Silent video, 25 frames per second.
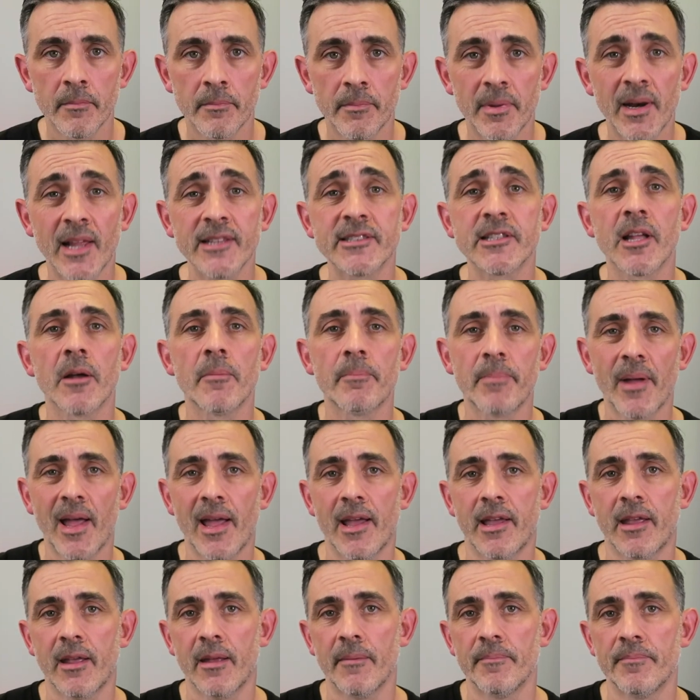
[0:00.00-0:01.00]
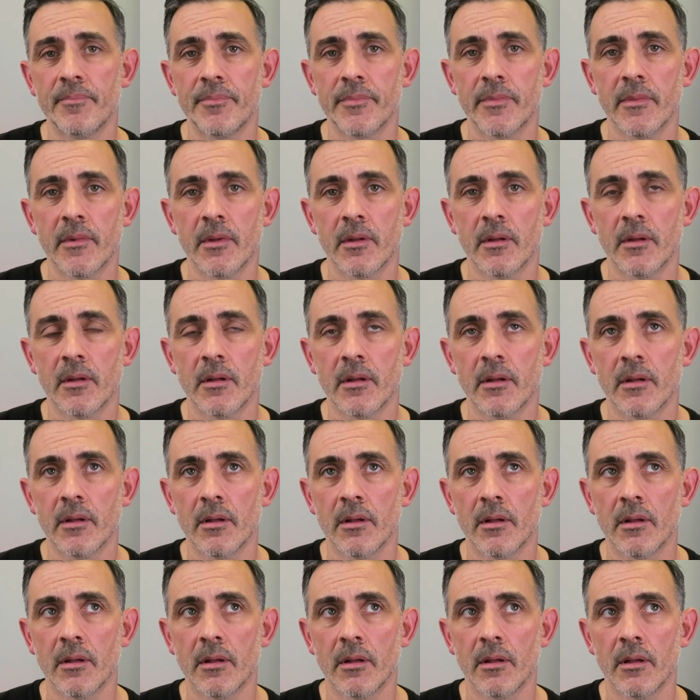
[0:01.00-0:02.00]
But let's go back
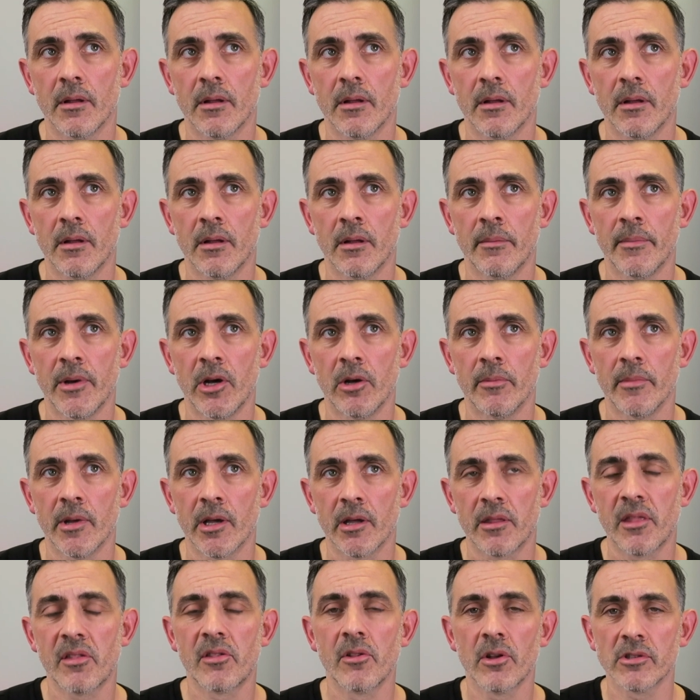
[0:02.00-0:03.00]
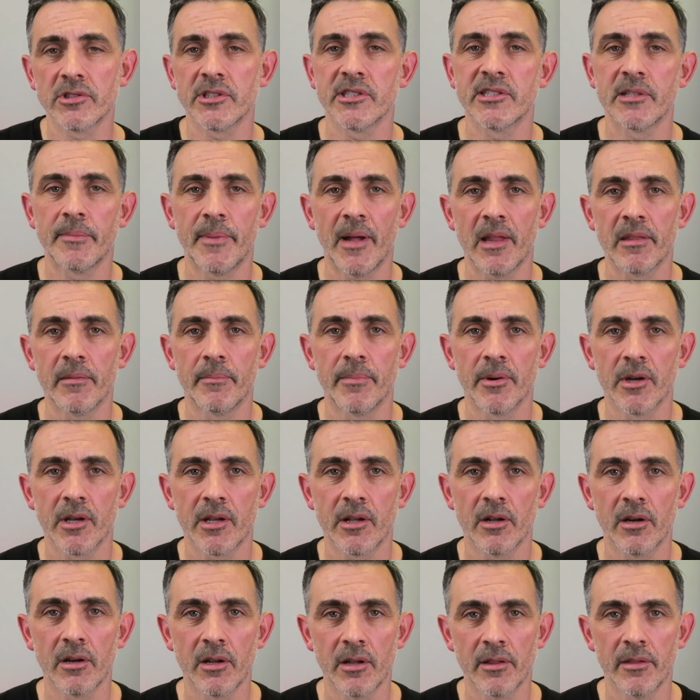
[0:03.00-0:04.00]
a moment, because it's not just about the
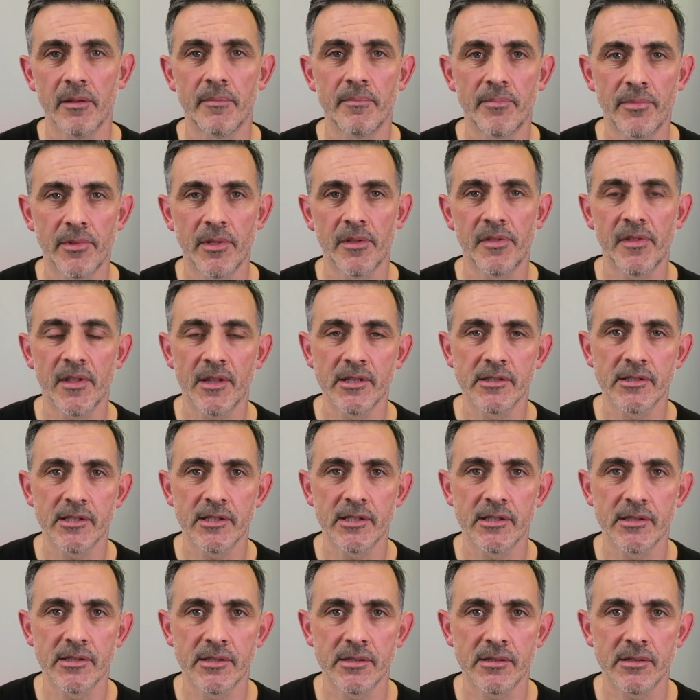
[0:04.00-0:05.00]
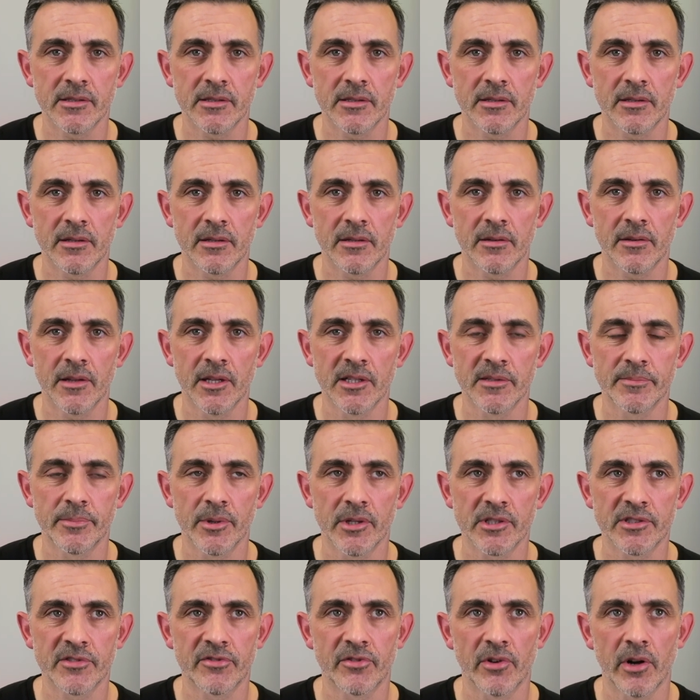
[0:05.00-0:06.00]
book. I like the things these
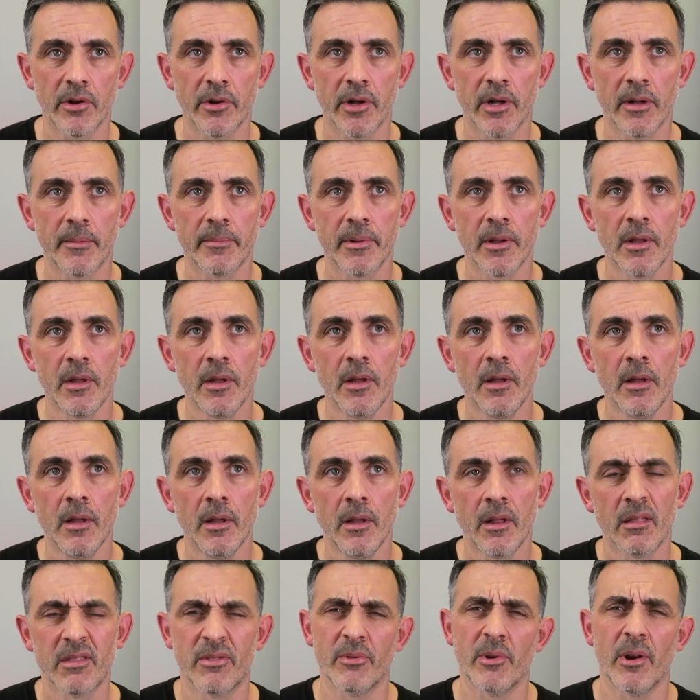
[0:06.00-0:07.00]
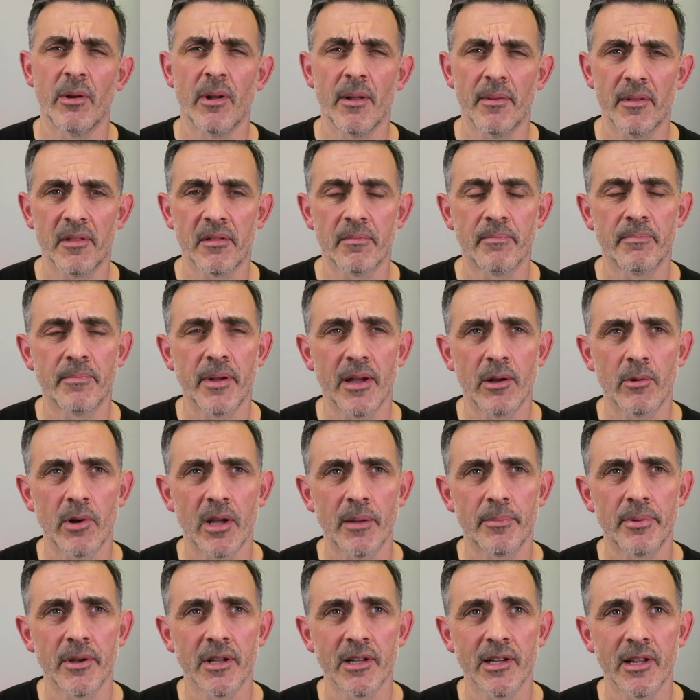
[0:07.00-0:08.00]
books throw up. That's a better
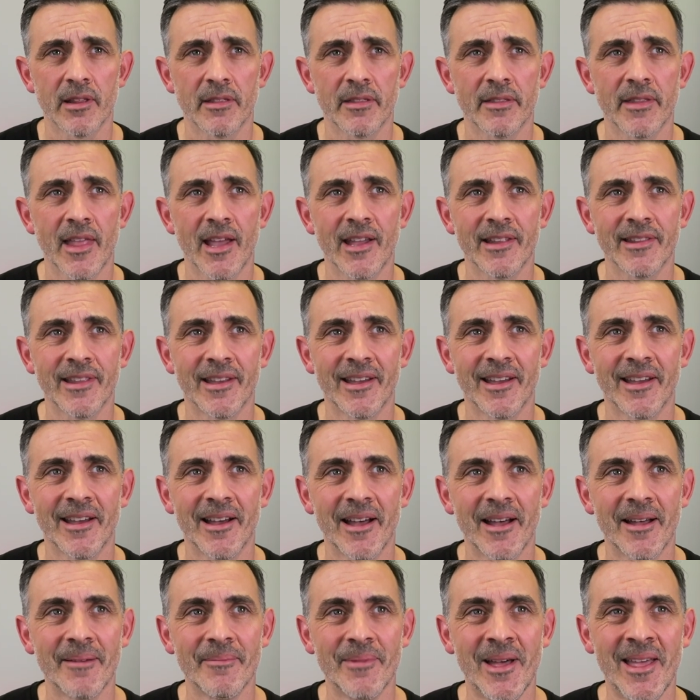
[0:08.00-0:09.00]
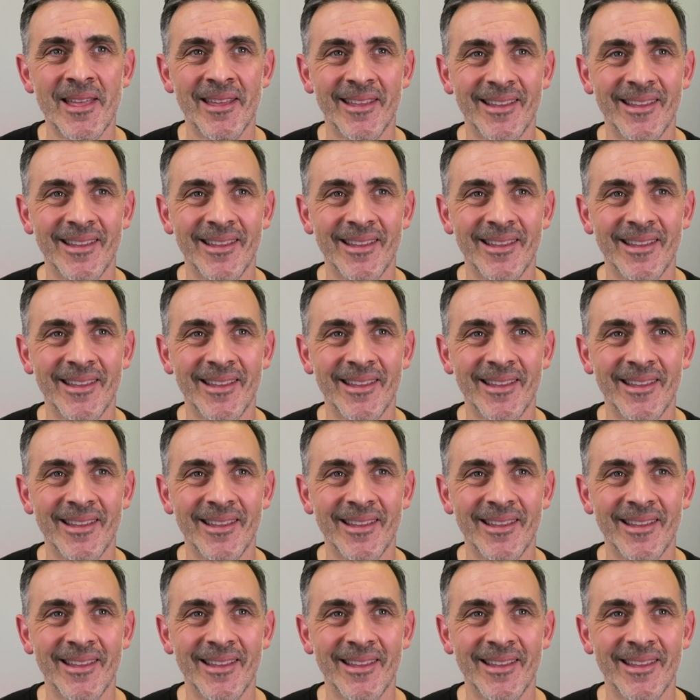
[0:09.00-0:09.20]
way of putting it than that, isn't